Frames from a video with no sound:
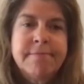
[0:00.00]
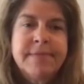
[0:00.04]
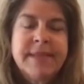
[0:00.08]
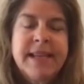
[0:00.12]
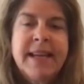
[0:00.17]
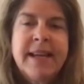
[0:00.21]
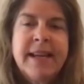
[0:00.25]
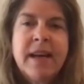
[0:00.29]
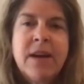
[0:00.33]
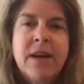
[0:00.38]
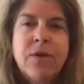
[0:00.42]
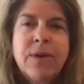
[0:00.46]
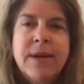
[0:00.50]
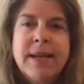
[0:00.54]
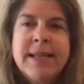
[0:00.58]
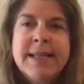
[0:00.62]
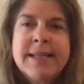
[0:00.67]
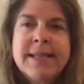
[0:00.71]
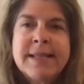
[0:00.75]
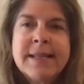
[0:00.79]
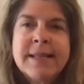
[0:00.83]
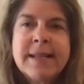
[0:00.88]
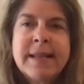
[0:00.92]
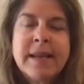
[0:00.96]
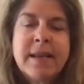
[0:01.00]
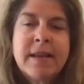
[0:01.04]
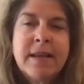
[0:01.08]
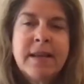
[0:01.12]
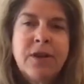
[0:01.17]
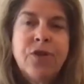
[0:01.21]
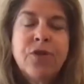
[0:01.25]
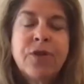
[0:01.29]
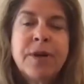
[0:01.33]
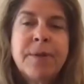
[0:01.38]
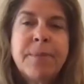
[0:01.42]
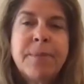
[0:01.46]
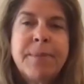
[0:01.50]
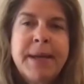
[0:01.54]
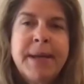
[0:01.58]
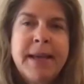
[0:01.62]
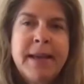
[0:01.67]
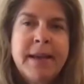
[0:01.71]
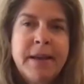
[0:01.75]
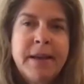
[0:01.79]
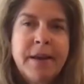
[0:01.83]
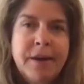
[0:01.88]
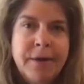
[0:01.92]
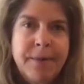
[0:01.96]
and how easily you can be
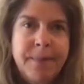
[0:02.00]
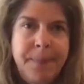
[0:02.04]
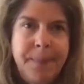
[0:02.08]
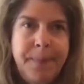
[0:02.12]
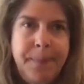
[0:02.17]
here.